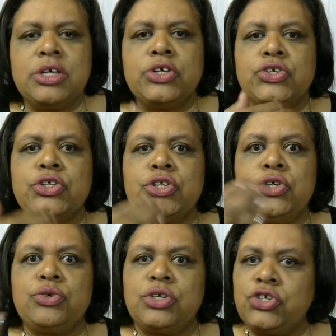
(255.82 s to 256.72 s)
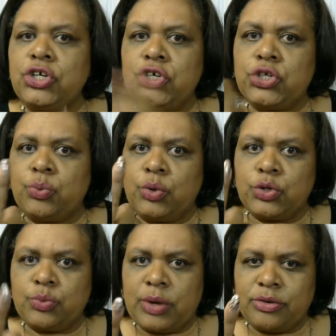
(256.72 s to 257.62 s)
so that you can change the world
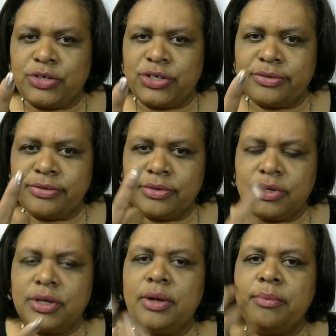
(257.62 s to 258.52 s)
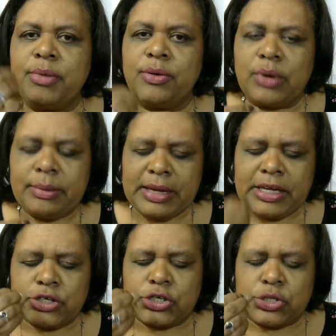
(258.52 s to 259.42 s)
around you. But
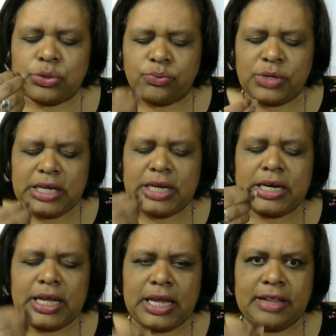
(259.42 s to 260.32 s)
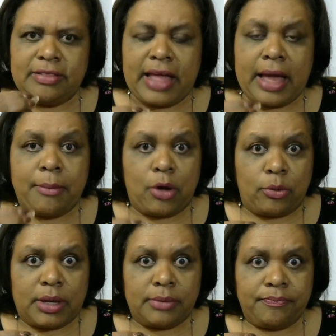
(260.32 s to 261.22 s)
remain serene in that
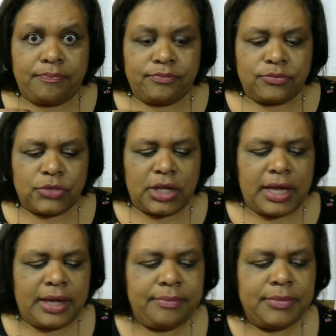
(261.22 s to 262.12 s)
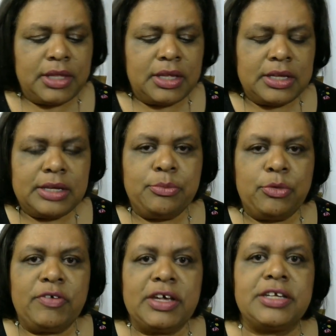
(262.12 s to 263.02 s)
moment. Okay?
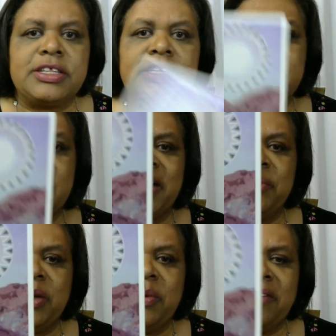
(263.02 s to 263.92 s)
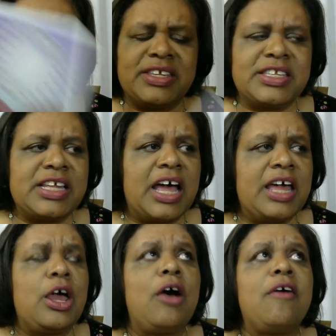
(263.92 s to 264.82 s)
Moving into the second week, we have the sun